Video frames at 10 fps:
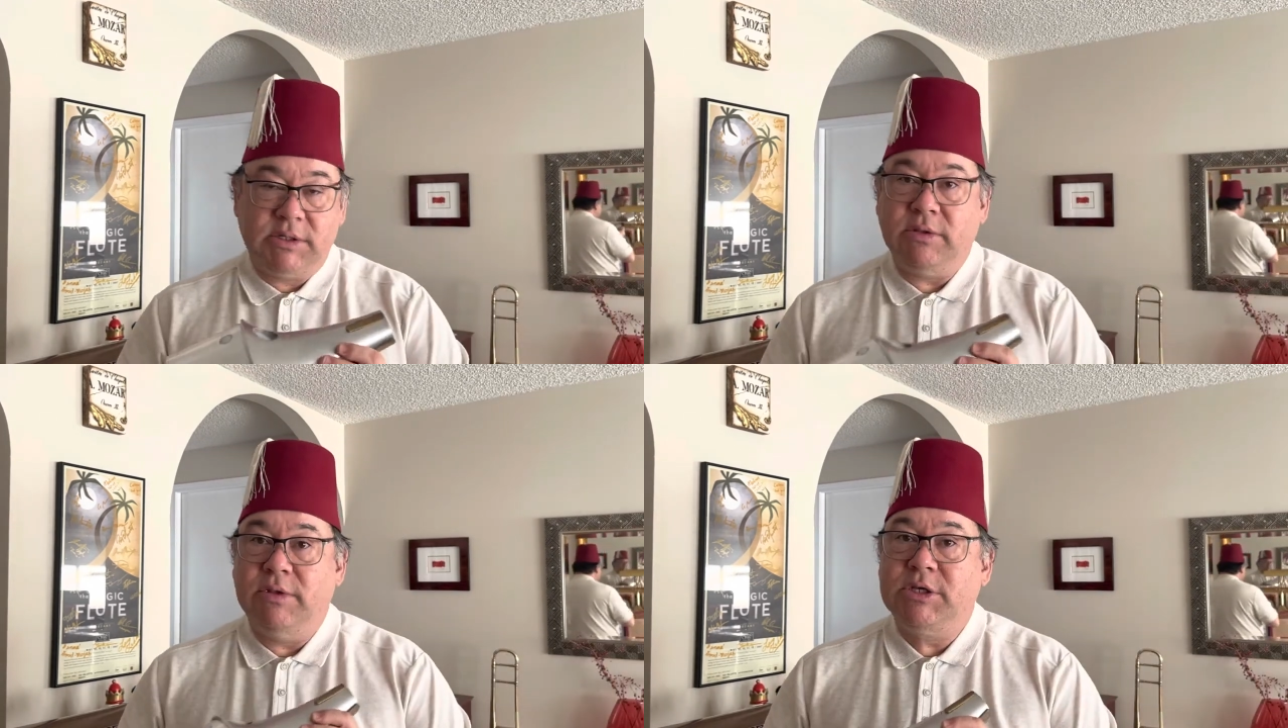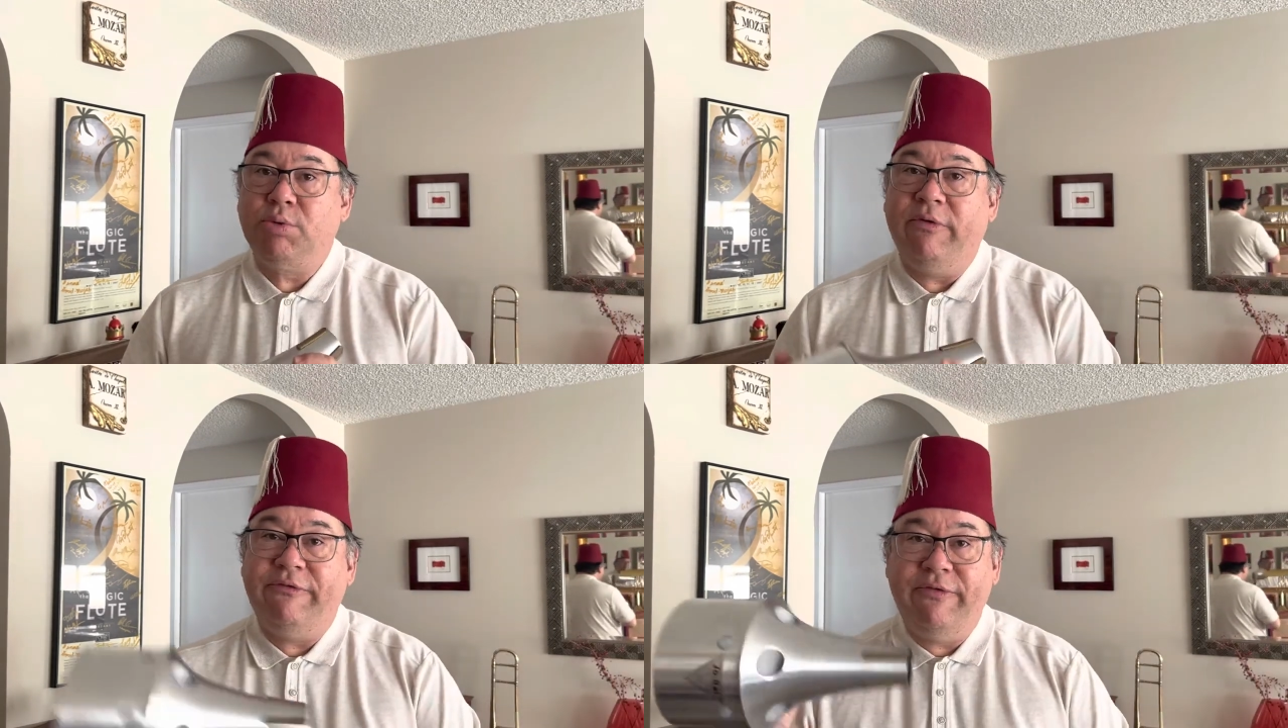this
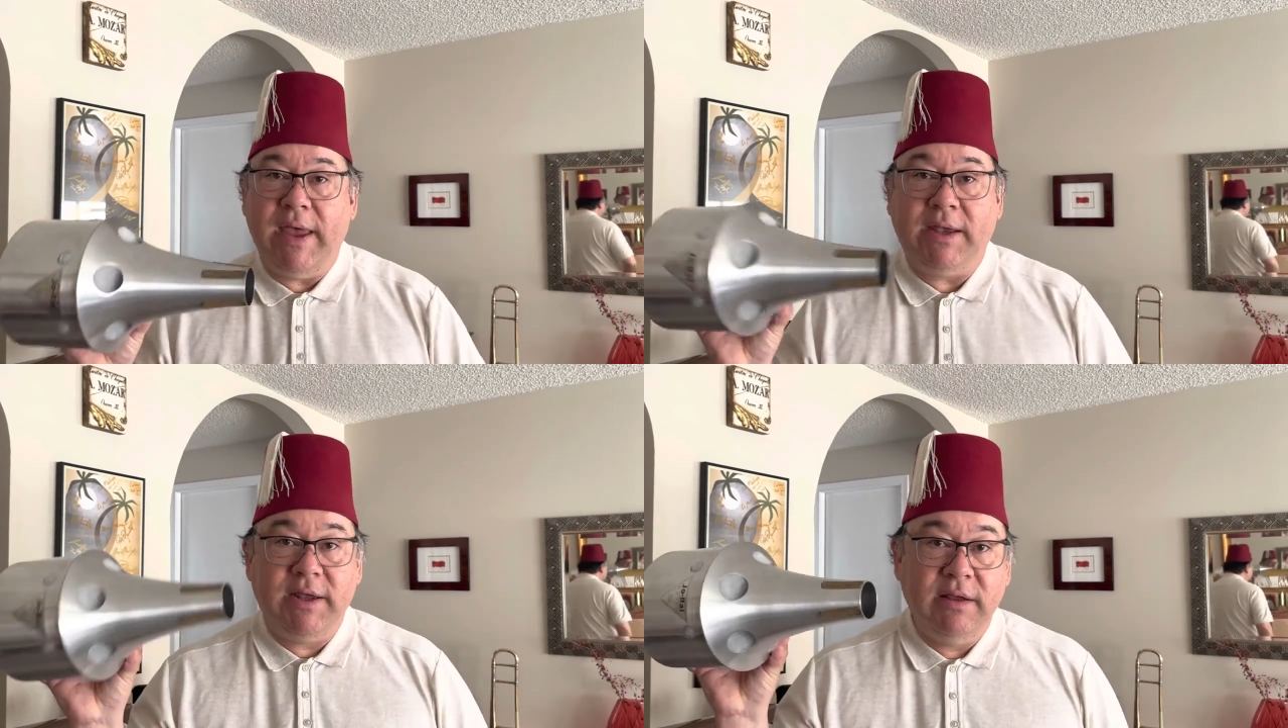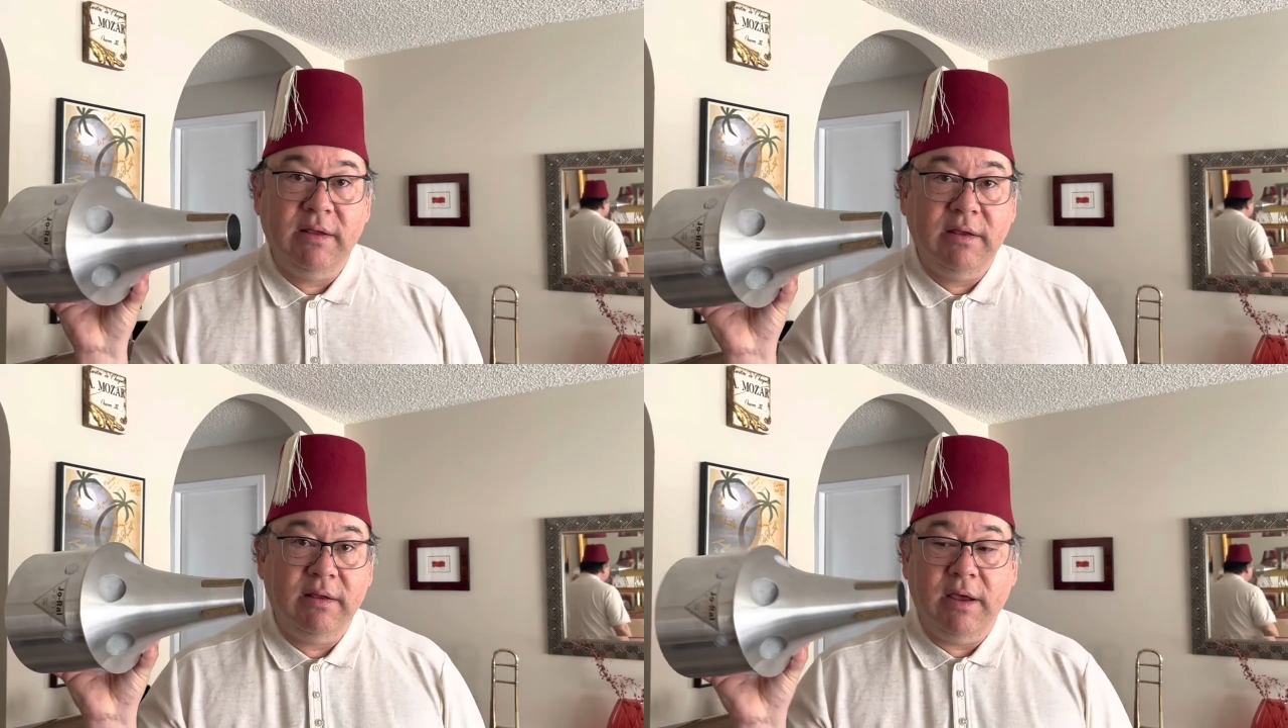will fit
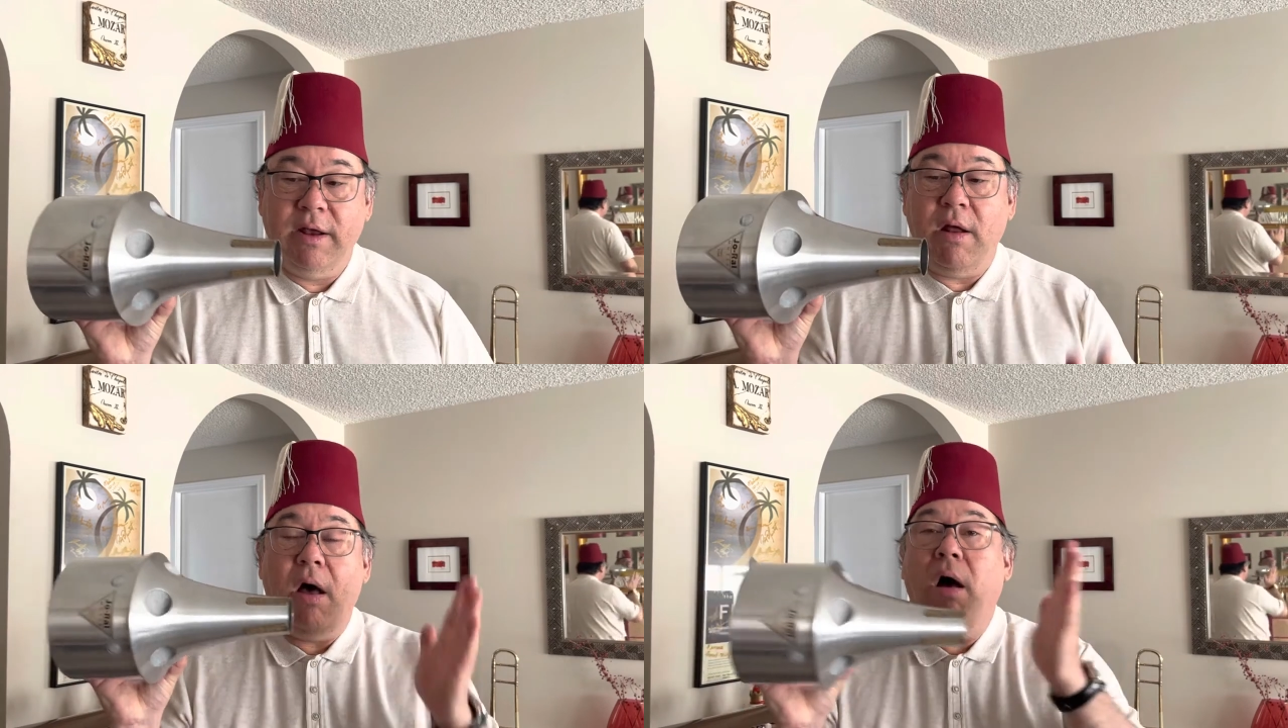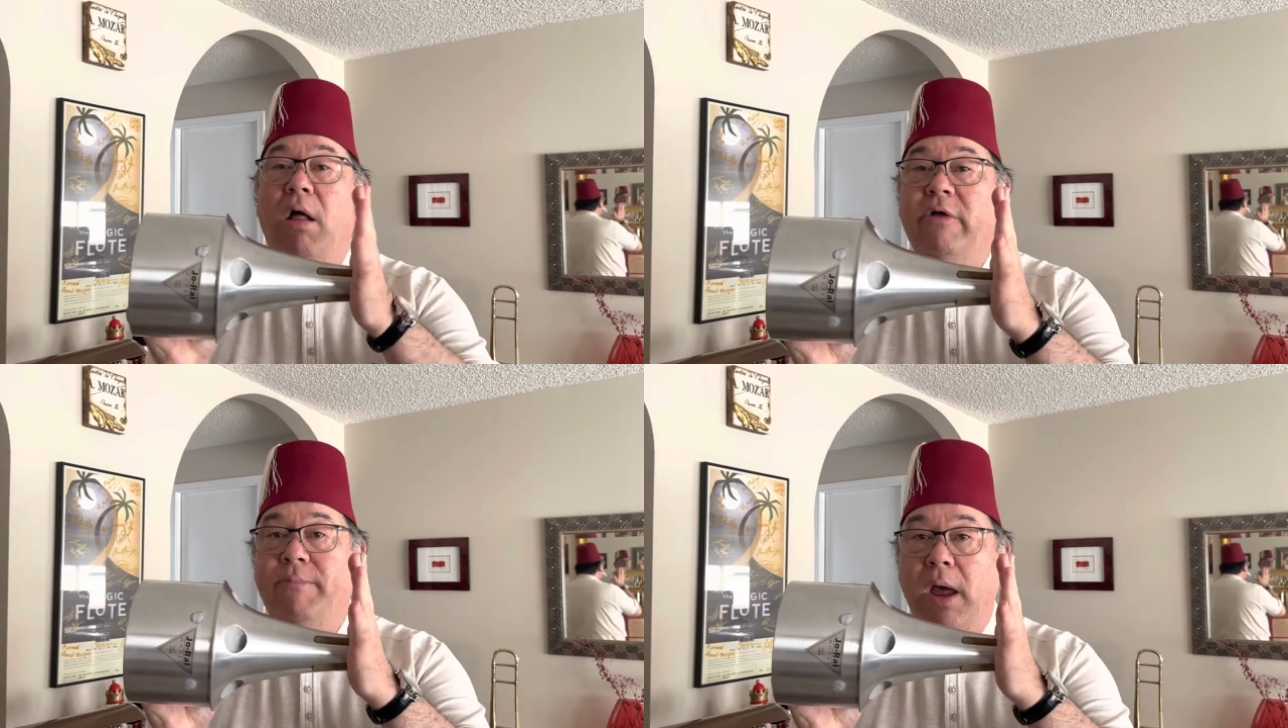in
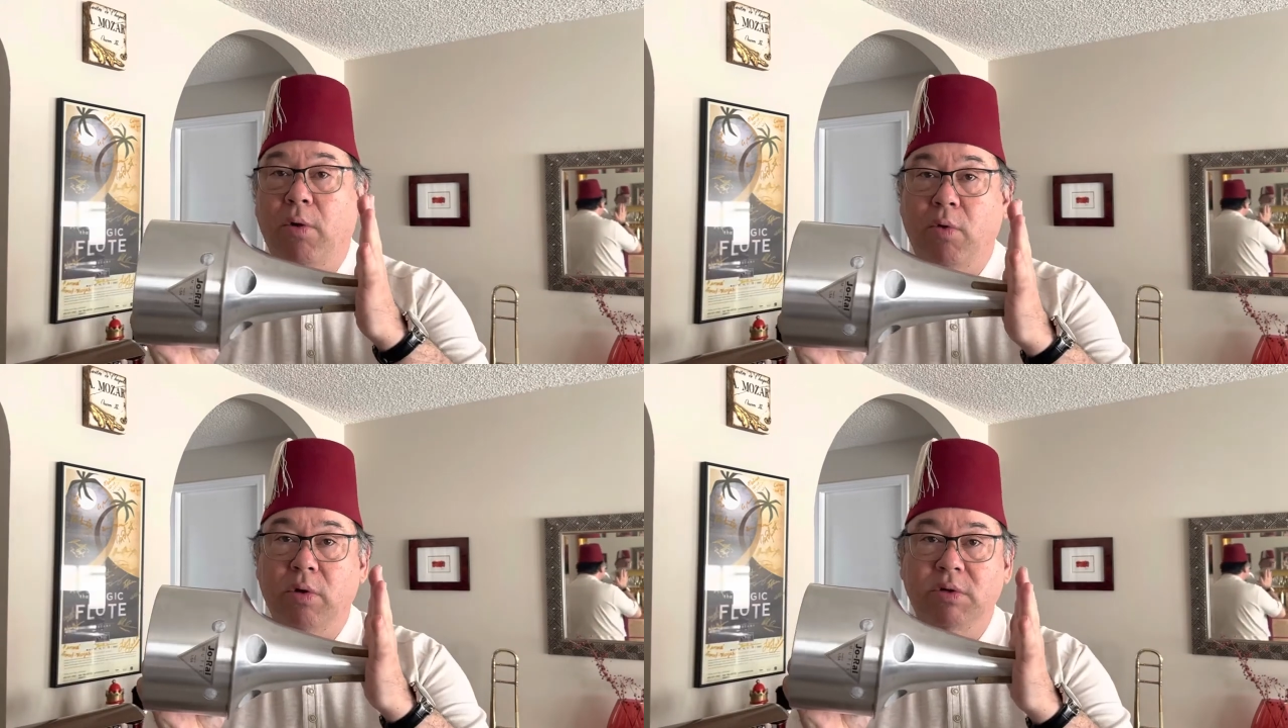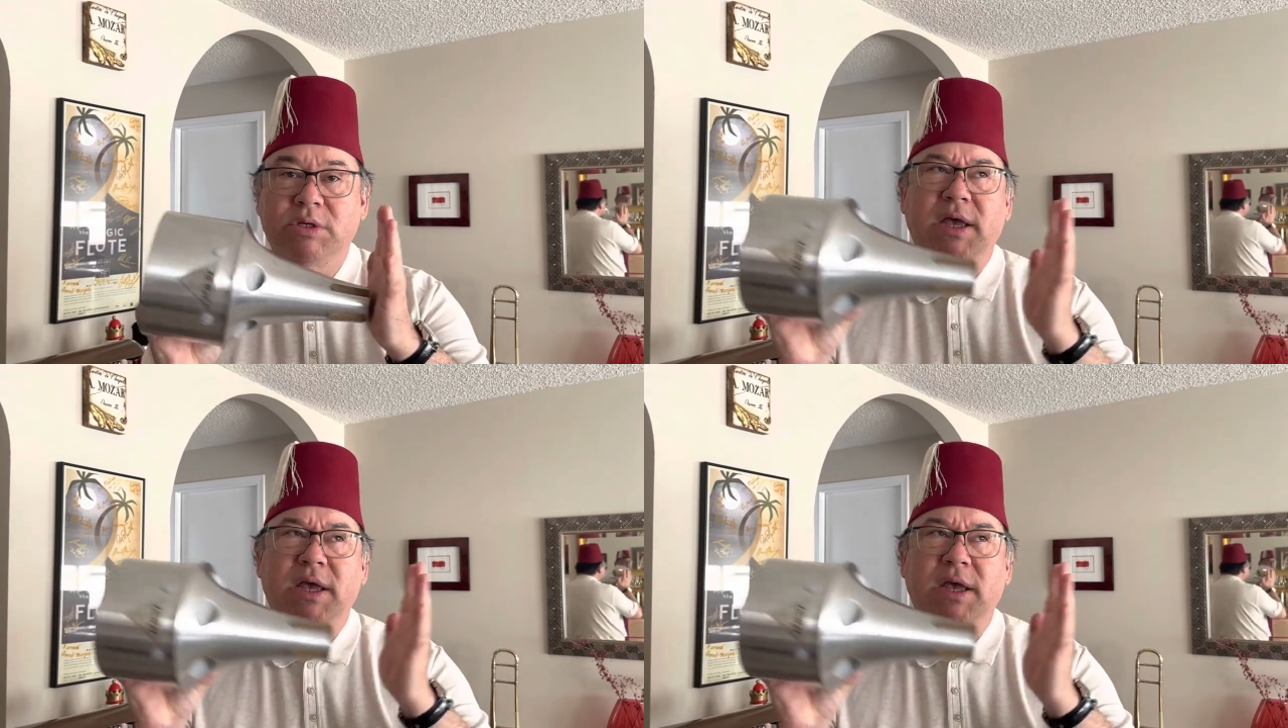all of my horns.